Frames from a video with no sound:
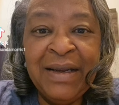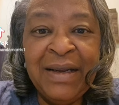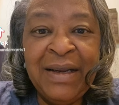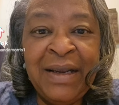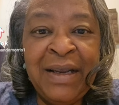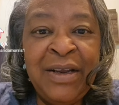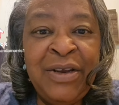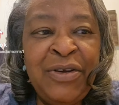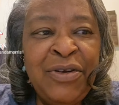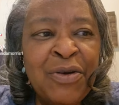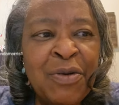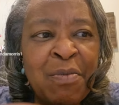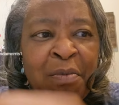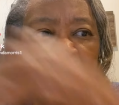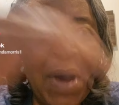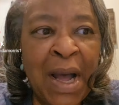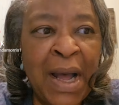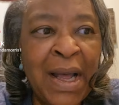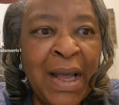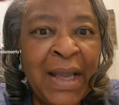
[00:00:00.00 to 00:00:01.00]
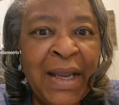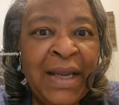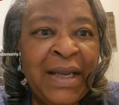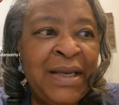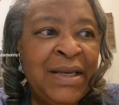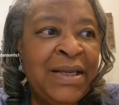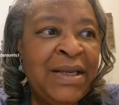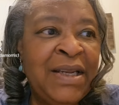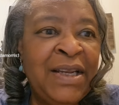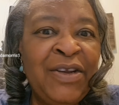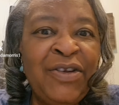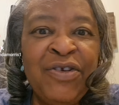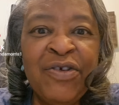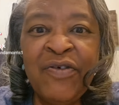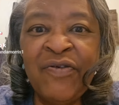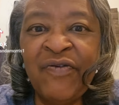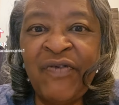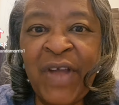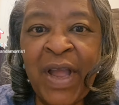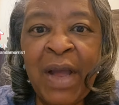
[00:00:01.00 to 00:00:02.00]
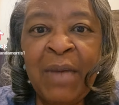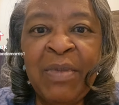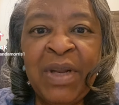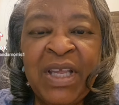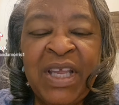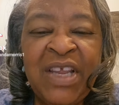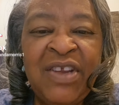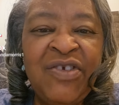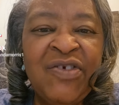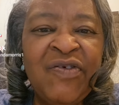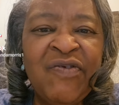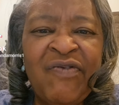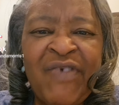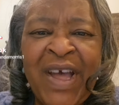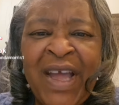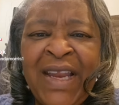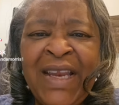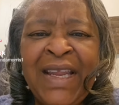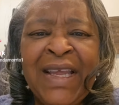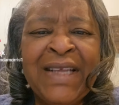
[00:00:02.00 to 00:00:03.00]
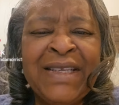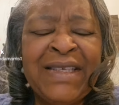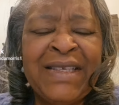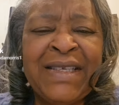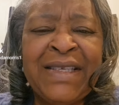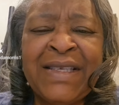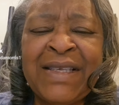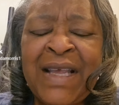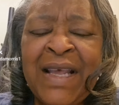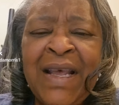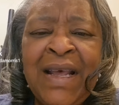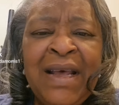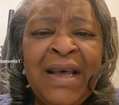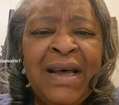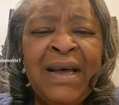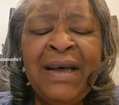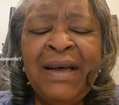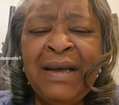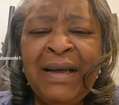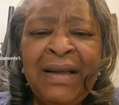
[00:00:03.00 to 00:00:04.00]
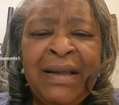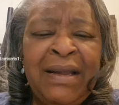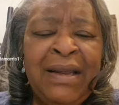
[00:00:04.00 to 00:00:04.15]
in your mind, in your family, in your finances, uh,